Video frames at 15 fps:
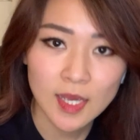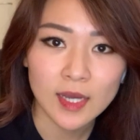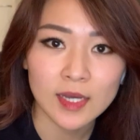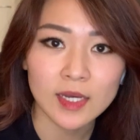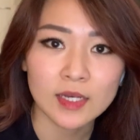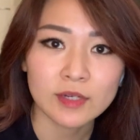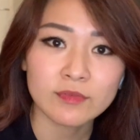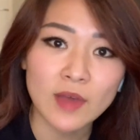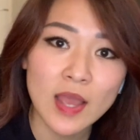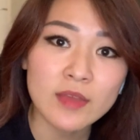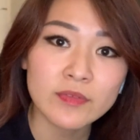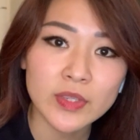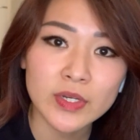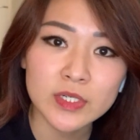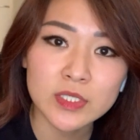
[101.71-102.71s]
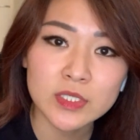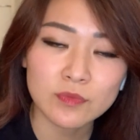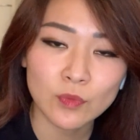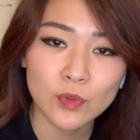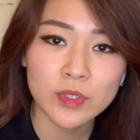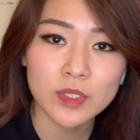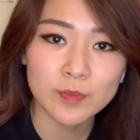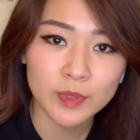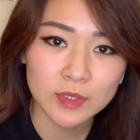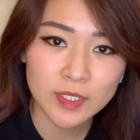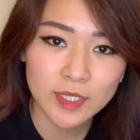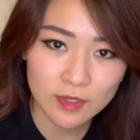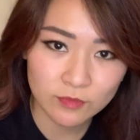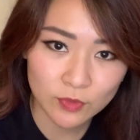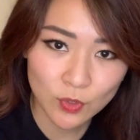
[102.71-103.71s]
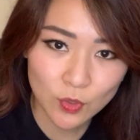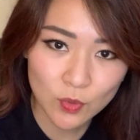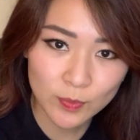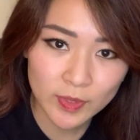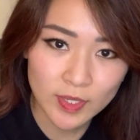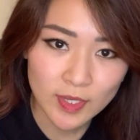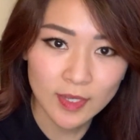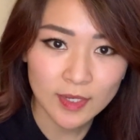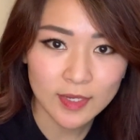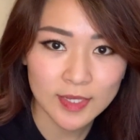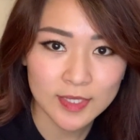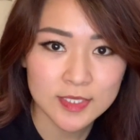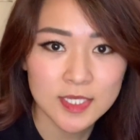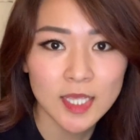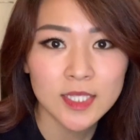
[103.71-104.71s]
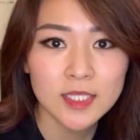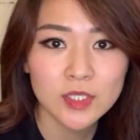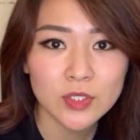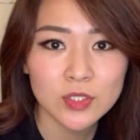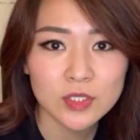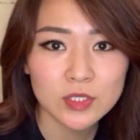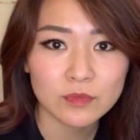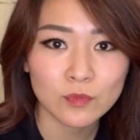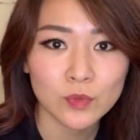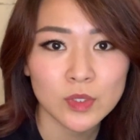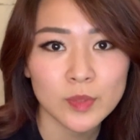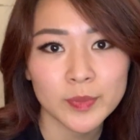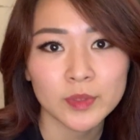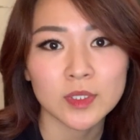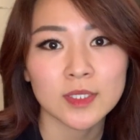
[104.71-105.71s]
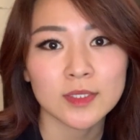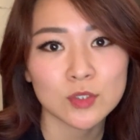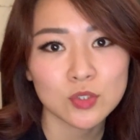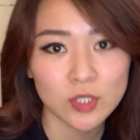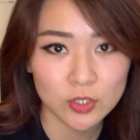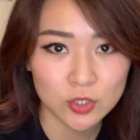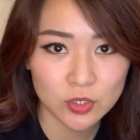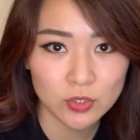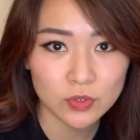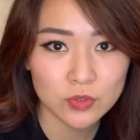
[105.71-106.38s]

5 years for the building envelope, and 10 years for the building structure.